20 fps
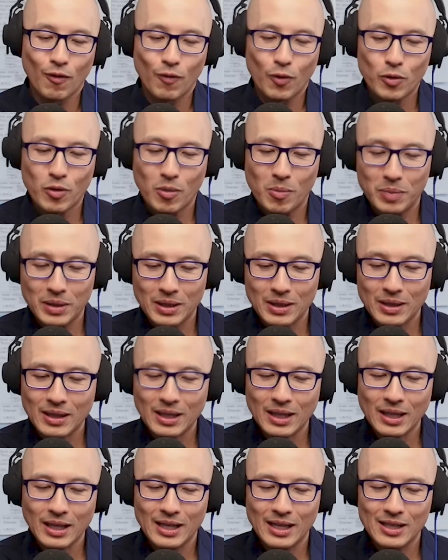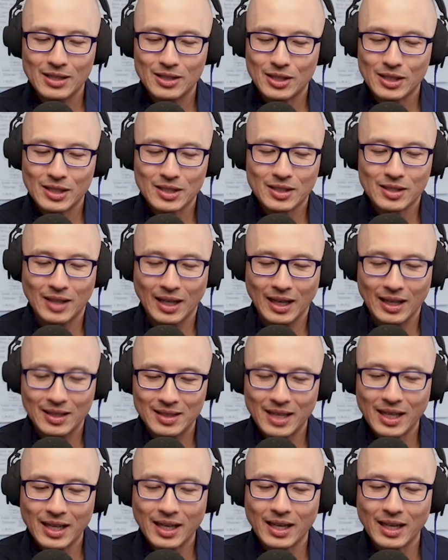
your vulnerability, and just like